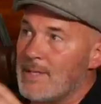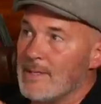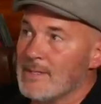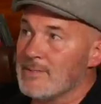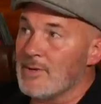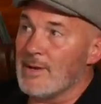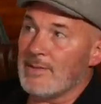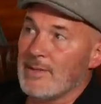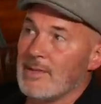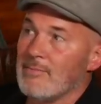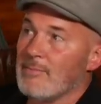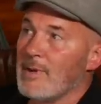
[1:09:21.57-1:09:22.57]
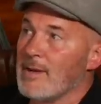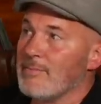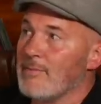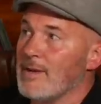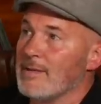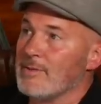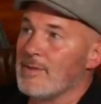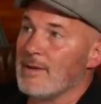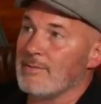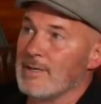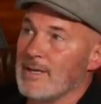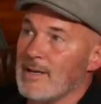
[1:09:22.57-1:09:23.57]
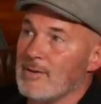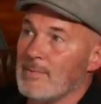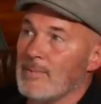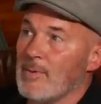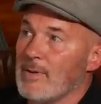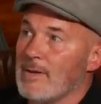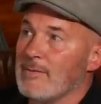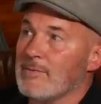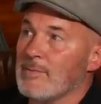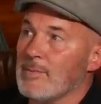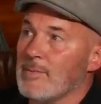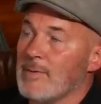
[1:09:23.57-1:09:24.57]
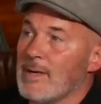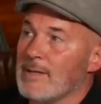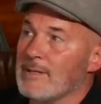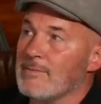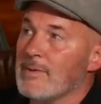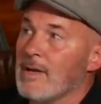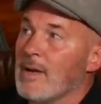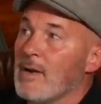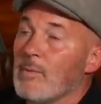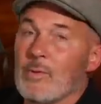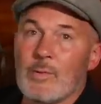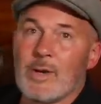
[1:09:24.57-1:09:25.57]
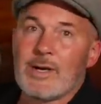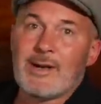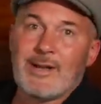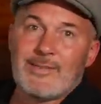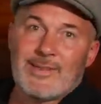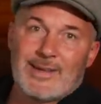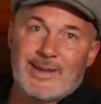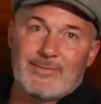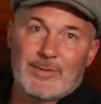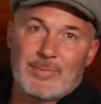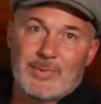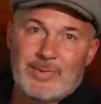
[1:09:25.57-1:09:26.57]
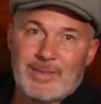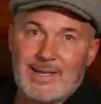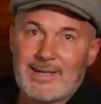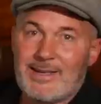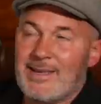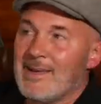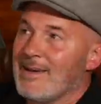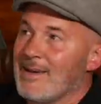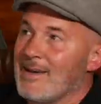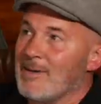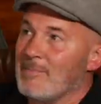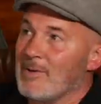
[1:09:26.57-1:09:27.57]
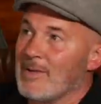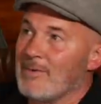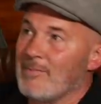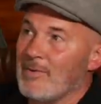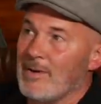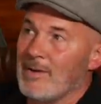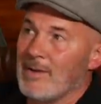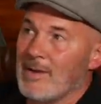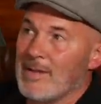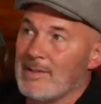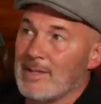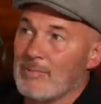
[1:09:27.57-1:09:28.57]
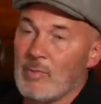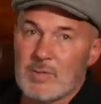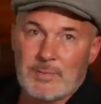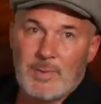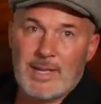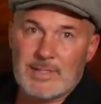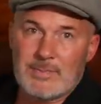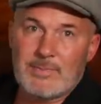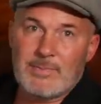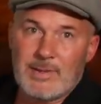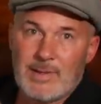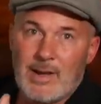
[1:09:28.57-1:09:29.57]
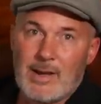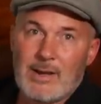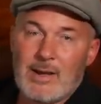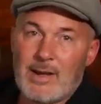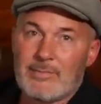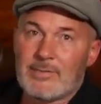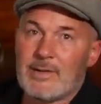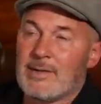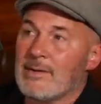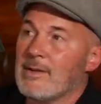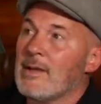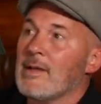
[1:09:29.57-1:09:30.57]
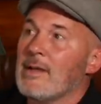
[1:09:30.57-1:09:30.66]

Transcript: is there anything you've modified in traveling now to be more comfortable, more active? We're working on the comfortable thing, looking for, I think, more space often